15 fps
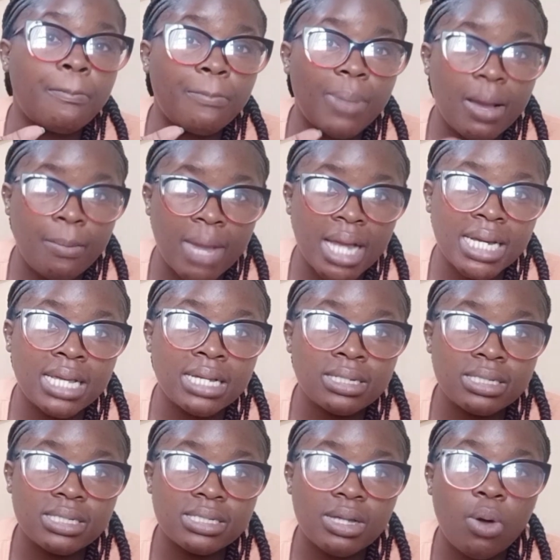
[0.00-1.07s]

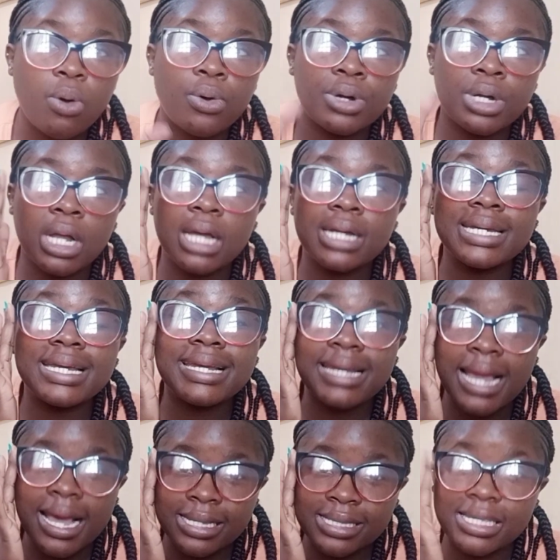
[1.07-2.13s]
permanent on
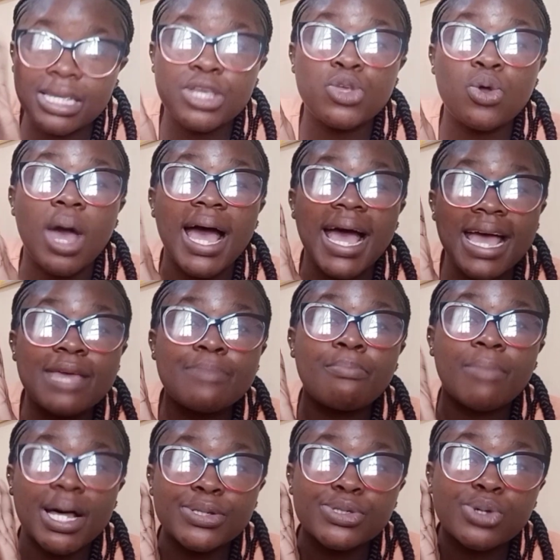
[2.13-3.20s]
relaxing your eye
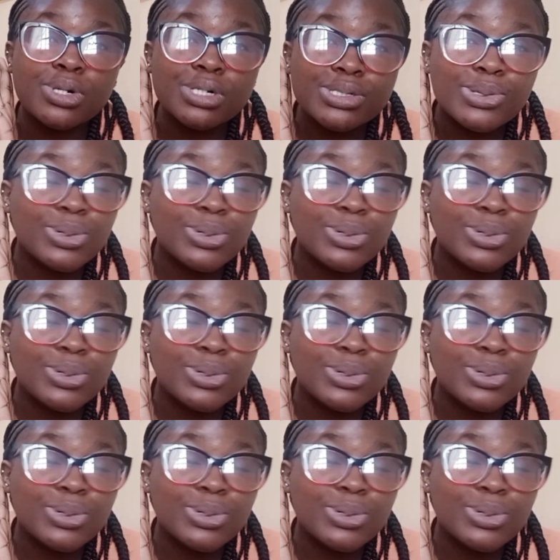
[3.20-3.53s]
muscles,